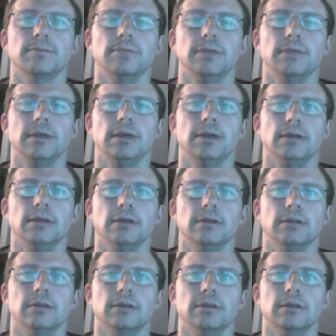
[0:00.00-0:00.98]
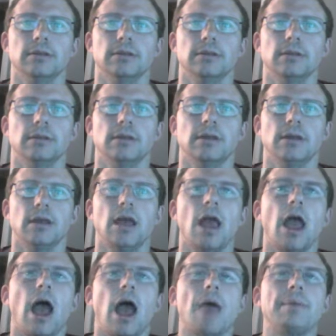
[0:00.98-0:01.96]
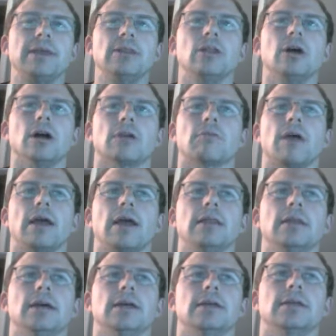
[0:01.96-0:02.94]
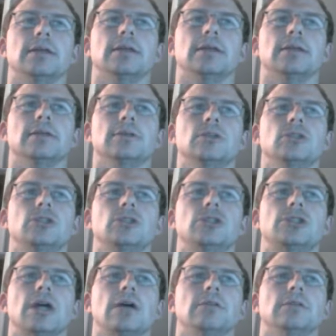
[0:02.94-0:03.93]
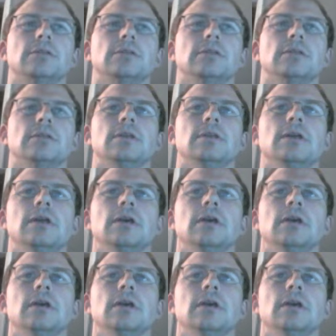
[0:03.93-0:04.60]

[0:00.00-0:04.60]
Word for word: Yeah. I mean, look, right? Like Shelton.